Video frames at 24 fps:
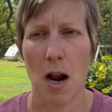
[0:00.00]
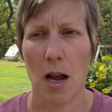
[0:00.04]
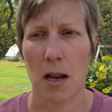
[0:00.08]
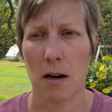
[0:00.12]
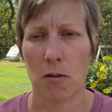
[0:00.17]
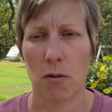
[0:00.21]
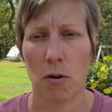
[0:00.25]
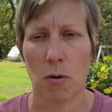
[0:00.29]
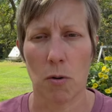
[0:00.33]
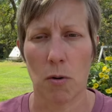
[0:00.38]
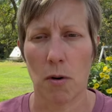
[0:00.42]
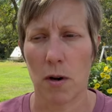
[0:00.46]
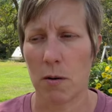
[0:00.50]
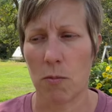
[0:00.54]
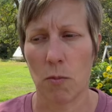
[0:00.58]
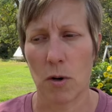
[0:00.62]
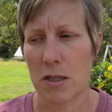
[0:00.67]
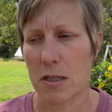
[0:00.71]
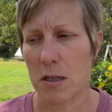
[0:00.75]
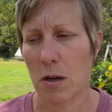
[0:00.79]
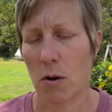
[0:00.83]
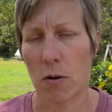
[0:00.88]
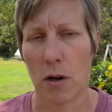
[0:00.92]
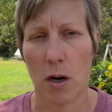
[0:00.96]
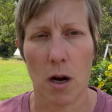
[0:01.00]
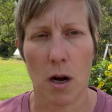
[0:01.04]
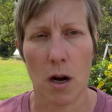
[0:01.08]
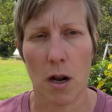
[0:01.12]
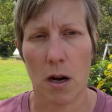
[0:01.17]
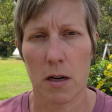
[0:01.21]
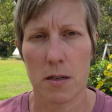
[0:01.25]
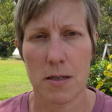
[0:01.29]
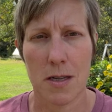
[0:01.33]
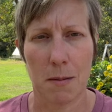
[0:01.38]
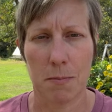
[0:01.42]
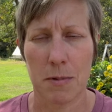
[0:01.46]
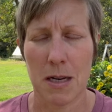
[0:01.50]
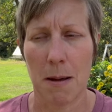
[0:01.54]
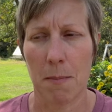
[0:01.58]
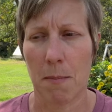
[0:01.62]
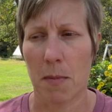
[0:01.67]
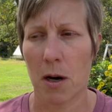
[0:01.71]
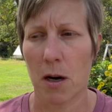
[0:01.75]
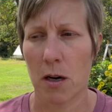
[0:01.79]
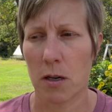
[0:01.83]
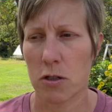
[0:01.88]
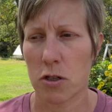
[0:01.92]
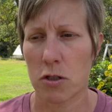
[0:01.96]
I don't know what's going on.
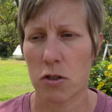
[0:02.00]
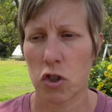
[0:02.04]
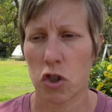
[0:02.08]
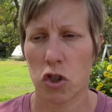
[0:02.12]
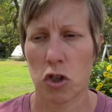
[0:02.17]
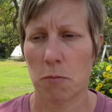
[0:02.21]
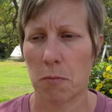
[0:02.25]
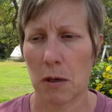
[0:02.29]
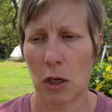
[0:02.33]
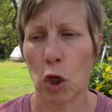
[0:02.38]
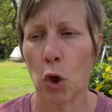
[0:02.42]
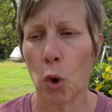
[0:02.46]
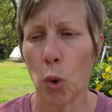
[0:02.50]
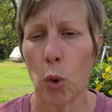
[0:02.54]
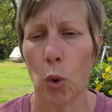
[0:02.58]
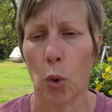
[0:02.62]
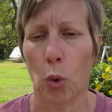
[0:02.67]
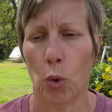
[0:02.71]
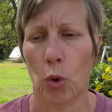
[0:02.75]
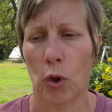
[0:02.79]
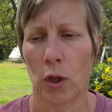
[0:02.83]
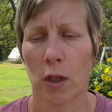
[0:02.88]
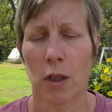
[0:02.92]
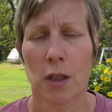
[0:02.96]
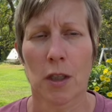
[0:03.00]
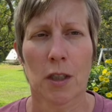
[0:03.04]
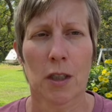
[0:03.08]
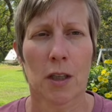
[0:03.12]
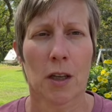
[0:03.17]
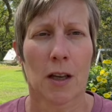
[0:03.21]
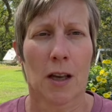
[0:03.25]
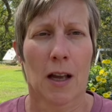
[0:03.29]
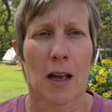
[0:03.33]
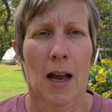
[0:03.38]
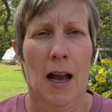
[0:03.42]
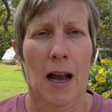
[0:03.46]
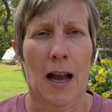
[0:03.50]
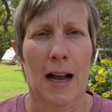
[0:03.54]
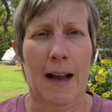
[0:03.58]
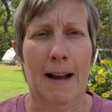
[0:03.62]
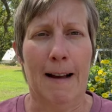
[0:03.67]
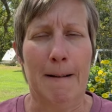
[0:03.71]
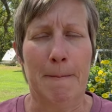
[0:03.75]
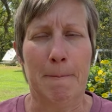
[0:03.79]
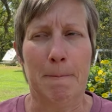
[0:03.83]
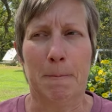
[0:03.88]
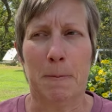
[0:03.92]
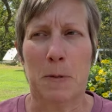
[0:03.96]
September should be cool.
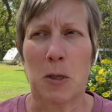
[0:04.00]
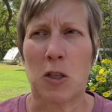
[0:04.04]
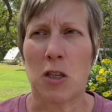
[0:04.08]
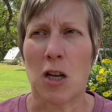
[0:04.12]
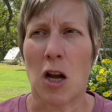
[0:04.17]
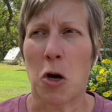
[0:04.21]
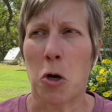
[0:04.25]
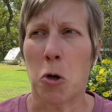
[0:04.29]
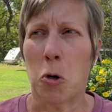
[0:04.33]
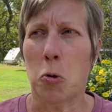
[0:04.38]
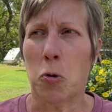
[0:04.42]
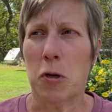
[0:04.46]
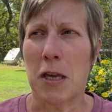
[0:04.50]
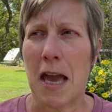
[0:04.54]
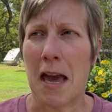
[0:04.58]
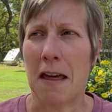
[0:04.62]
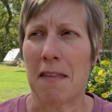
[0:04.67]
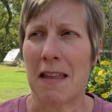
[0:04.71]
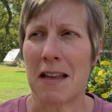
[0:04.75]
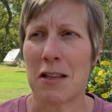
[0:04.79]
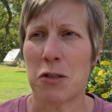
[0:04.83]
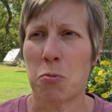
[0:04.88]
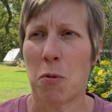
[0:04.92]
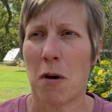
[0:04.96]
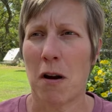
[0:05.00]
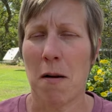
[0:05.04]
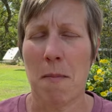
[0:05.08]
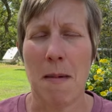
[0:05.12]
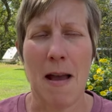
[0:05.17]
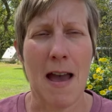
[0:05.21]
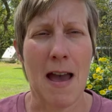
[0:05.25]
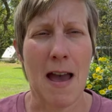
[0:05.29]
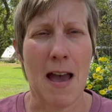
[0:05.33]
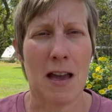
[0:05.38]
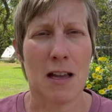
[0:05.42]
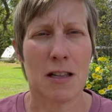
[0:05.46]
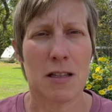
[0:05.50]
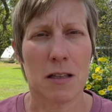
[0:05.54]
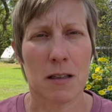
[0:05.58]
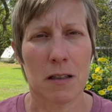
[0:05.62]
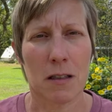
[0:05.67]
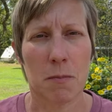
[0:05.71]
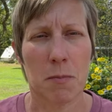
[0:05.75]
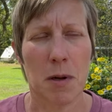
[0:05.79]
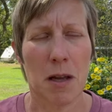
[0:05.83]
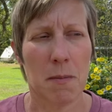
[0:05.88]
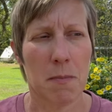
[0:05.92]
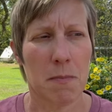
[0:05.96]
So, that's where I'm at. It's a
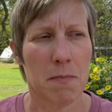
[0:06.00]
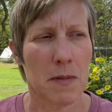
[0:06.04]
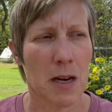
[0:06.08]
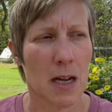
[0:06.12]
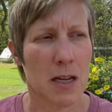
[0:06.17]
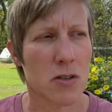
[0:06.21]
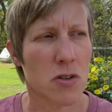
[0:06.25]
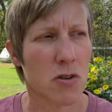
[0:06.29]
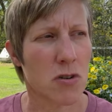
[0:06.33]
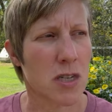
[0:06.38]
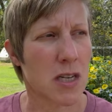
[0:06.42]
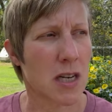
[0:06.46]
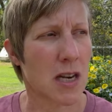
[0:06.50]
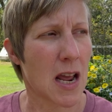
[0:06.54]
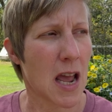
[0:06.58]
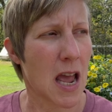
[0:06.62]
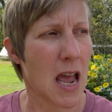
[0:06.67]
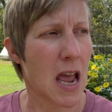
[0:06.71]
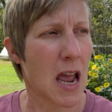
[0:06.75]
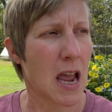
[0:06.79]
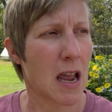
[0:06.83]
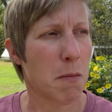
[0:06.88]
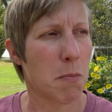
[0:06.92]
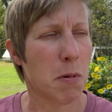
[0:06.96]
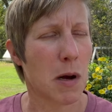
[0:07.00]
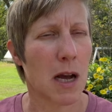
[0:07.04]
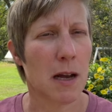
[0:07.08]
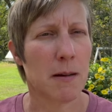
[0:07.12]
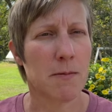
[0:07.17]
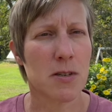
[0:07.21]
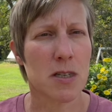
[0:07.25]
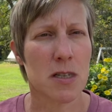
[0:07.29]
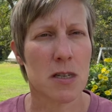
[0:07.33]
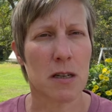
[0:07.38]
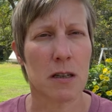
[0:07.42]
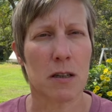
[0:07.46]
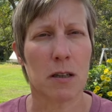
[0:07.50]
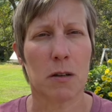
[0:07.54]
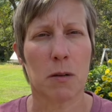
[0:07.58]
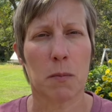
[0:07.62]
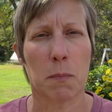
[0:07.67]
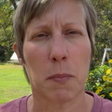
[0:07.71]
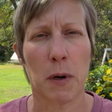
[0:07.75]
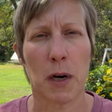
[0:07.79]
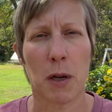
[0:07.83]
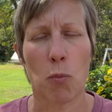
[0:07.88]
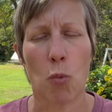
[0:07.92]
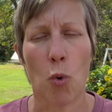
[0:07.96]
little bit nicer today, but still
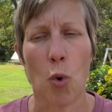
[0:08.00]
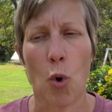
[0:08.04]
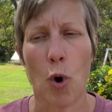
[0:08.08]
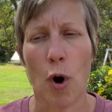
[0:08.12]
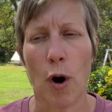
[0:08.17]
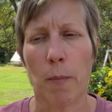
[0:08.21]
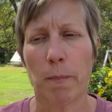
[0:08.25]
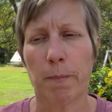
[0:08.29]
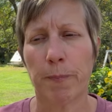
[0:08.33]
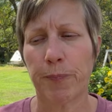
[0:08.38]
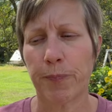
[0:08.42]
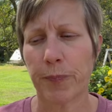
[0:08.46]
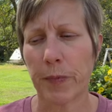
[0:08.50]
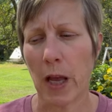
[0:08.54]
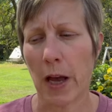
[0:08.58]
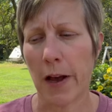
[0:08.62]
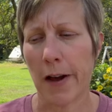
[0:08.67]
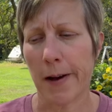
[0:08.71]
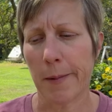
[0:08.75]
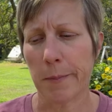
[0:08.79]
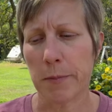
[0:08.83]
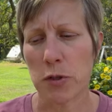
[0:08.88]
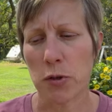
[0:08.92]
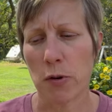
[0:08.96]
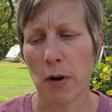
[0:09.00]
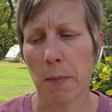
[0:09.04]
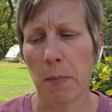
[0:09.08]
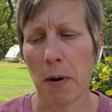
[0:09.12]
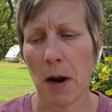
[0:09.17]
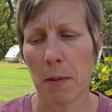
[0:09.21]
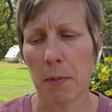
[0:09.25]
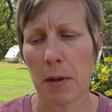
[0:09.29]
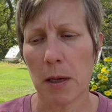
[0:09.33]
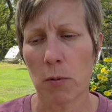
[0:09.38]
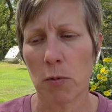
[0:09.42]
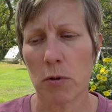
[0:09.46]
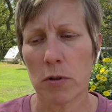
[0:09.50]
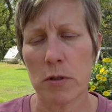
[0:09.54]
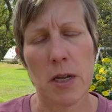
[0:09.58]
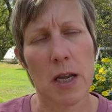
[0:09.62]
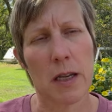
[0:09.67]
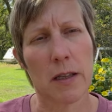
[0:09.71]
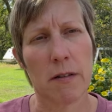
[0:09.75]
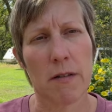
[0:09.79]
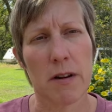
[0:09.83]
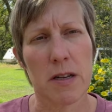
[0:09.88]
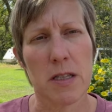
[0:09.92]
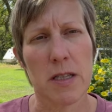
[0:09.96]
pretty warm. So I probably will
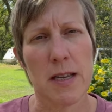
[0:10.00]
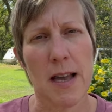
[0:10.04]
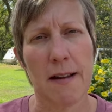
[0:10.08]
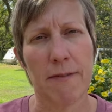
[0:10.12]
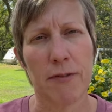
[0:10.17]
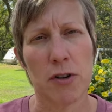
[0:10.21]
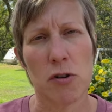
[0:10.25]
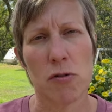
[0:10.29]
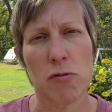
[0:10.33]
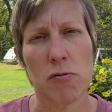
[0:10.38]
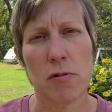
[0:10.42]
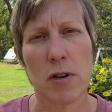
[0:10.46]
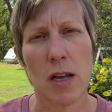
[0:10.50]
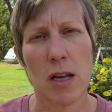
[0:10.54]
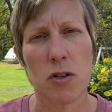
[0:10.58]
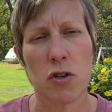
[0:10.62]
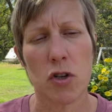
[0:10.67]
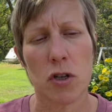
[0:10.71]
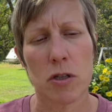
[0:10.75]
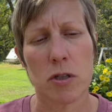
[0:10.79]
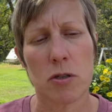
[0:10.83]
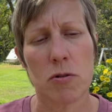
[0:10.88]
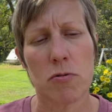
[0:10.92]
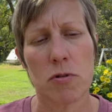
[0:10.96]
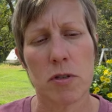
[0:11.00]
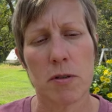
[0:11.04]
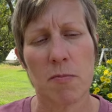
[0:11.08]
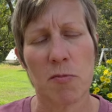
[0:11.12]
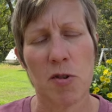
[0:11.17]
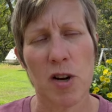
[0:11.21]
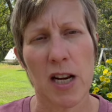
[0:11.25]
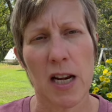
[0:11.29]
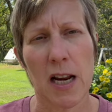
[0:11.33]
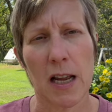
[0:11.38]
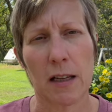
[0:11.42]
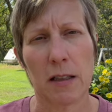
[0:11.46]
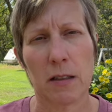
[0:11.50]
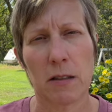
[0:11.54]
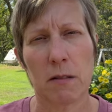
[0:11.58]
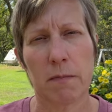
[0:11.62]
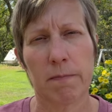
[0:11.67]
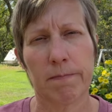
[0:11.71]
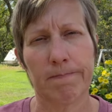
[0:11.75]
take the rest of the afternoon and just do some reading.